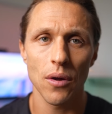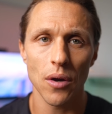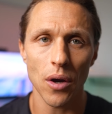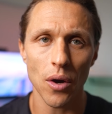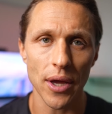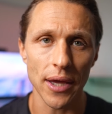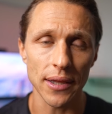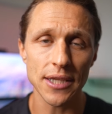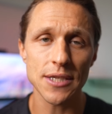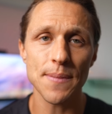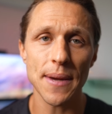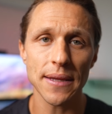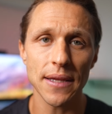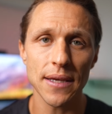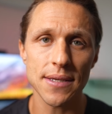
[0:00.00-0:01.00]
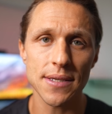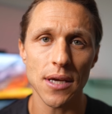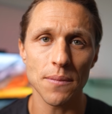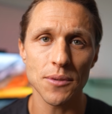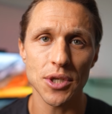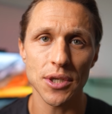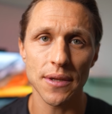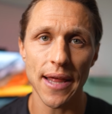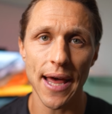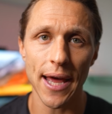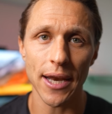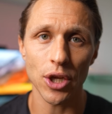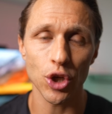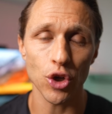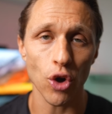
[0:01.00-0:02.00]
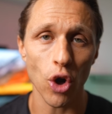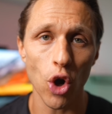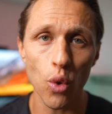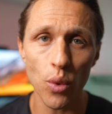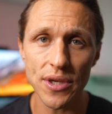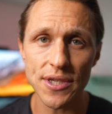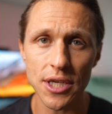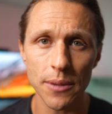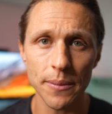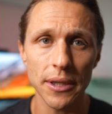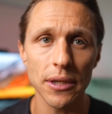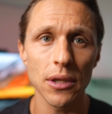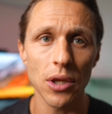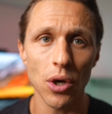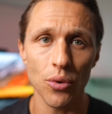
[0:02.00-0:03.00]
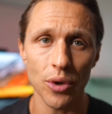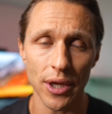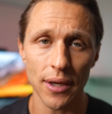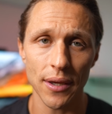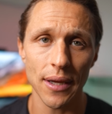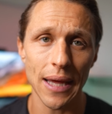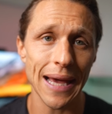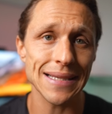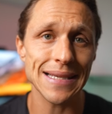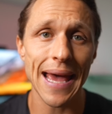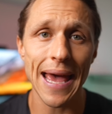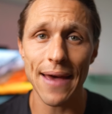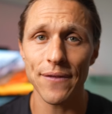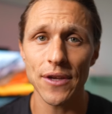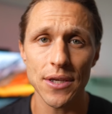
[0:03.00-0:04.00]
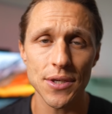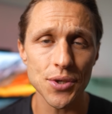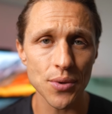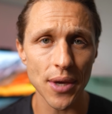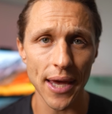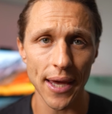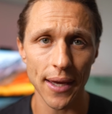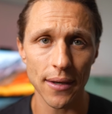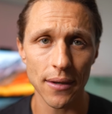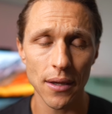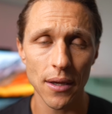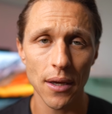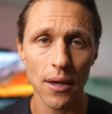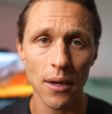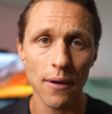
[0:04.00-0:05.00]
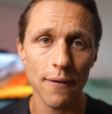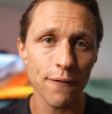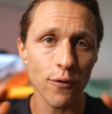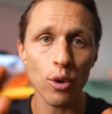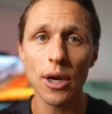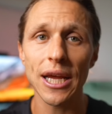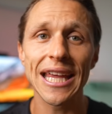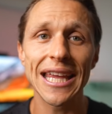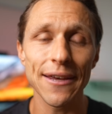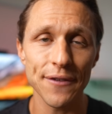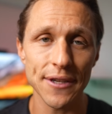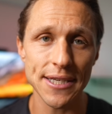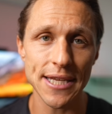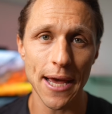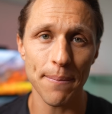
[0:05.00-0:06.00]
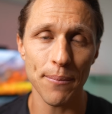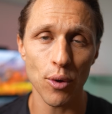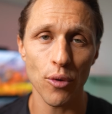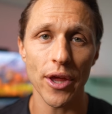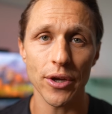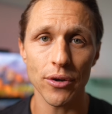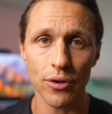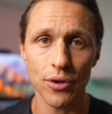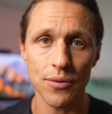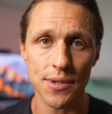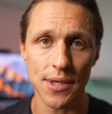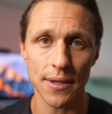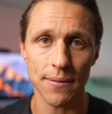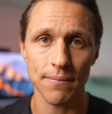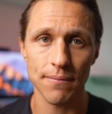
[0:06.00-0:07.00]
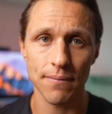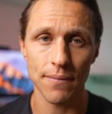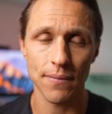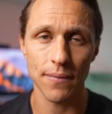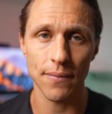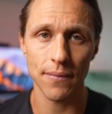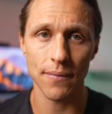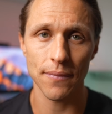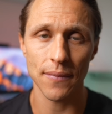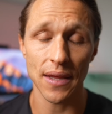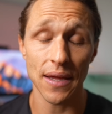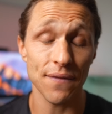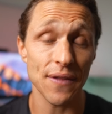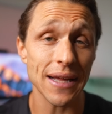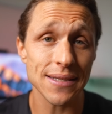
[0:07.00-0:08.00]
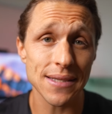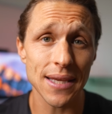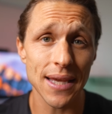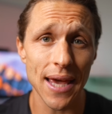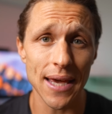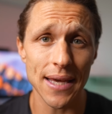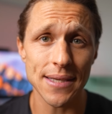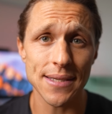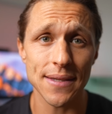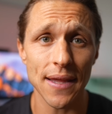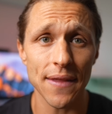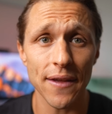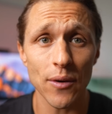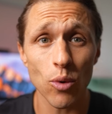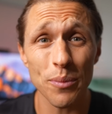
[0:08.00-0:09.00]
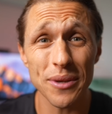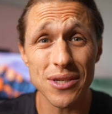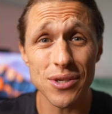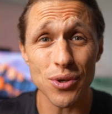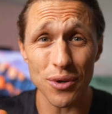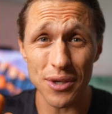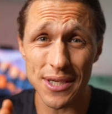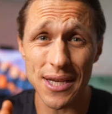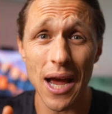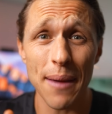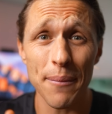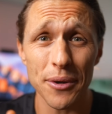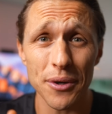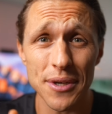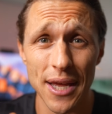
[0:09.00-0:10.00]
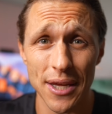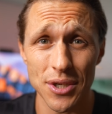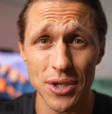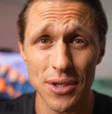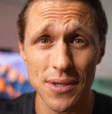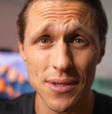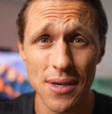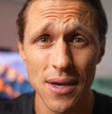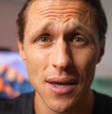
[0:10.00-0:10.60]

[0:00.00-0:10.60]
Okay, let's make the assumption that you're always going to be loading as heavy as you can for a given tempo that you're using. If that's the case, then there will be certain time under tensions